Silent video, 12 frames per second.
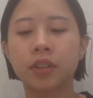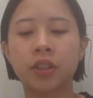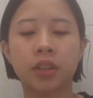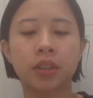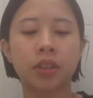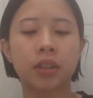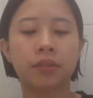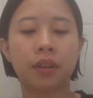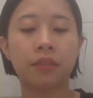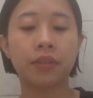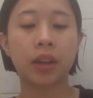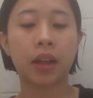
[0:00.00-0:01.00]
just if I
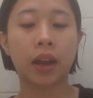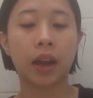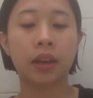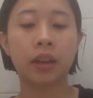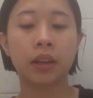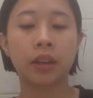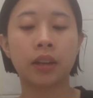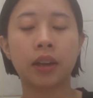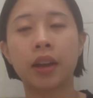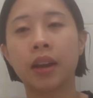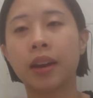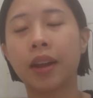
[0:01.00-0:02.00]
feel like I need it,
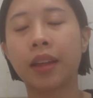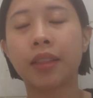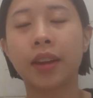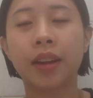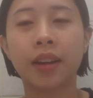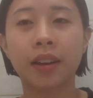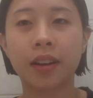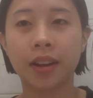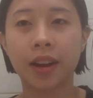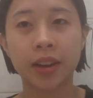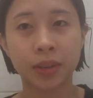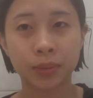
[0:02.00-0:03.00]
and I think
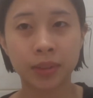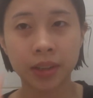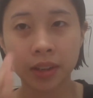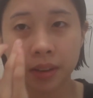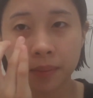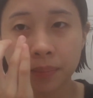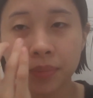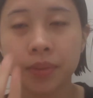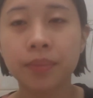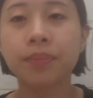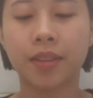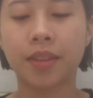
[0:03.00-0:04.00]
I do need it.
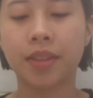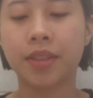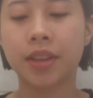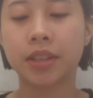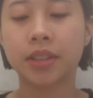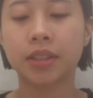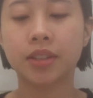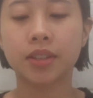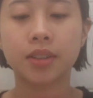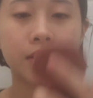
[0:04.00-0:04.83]
This,